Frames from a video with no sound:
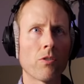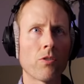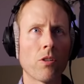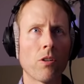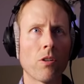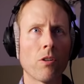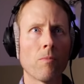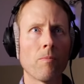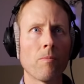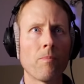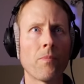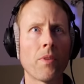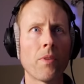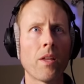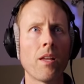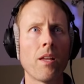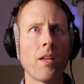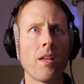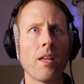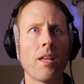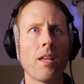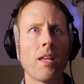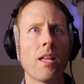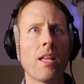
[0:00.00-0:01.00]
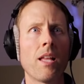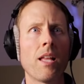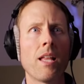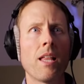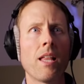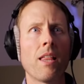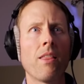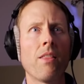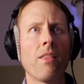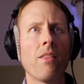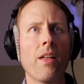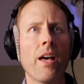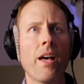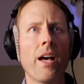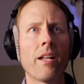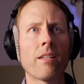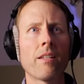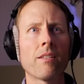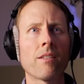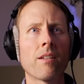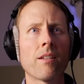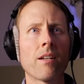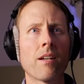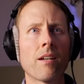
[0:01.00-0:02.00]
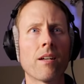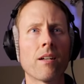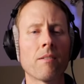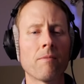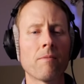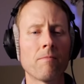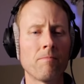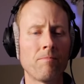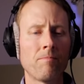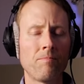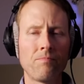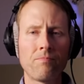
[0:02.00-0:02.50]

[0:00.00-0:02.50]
So that uh,